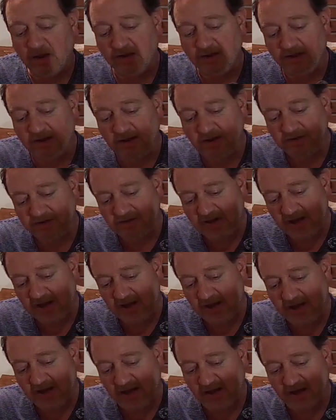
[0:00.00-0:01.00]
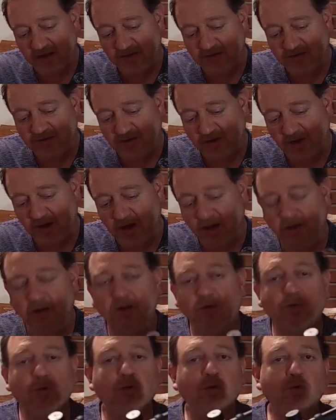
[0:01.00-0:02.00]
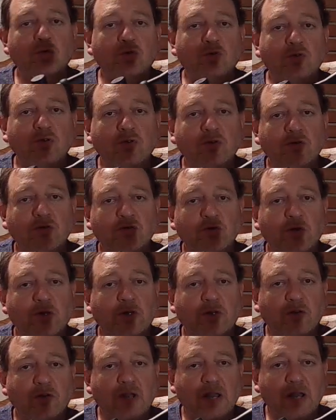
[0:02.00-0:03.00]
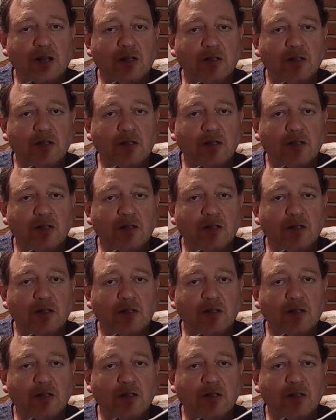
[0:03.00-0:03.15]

This has a LaRue trigger